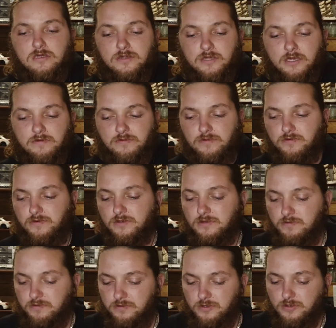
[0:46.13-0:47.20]
Thankful for
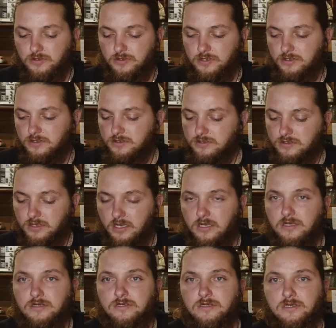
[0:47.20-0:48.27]
the food
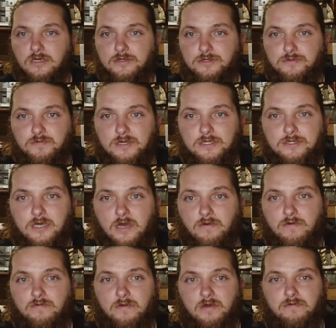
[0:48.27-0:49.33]
and to get to spend
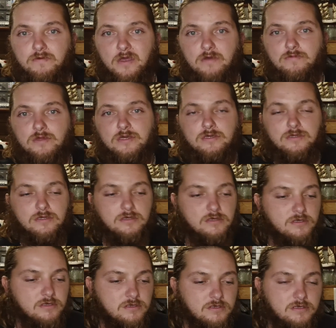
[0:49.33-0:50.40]
time with my family.
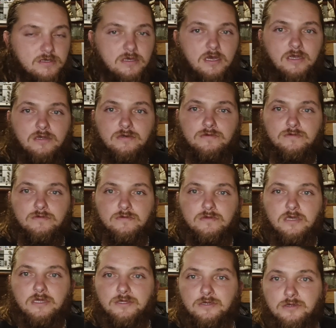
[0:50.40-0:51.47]
I don't
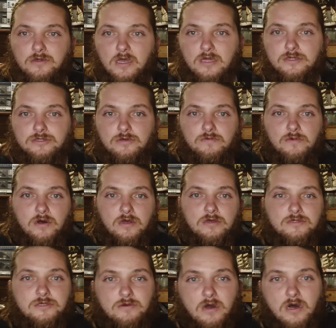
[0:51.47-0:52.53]
get to do that
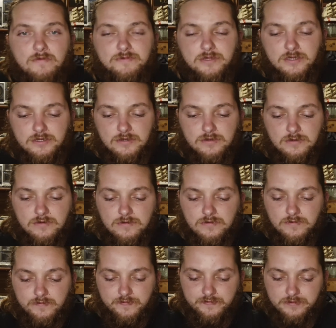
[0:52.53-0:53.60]
too often,
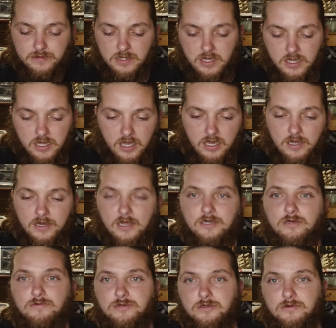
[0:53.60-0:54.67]
and I
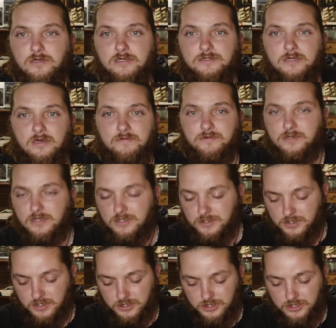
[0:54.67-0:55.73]
don't do it as often
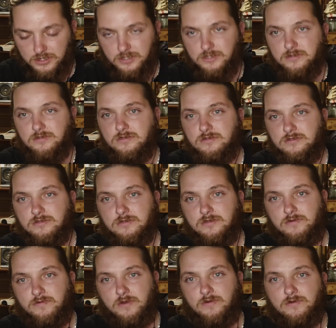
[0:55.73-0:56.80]
as I should,
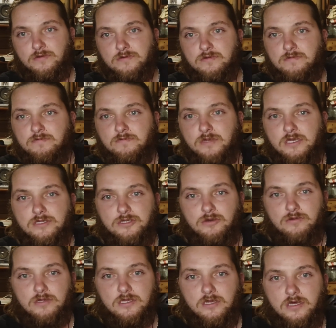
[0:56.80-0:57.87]
if I'm being
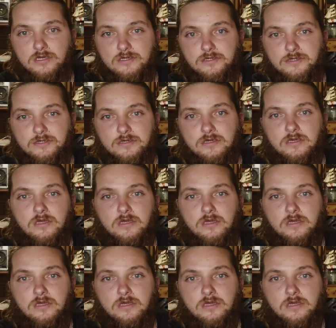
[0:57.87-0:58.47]
totally honest.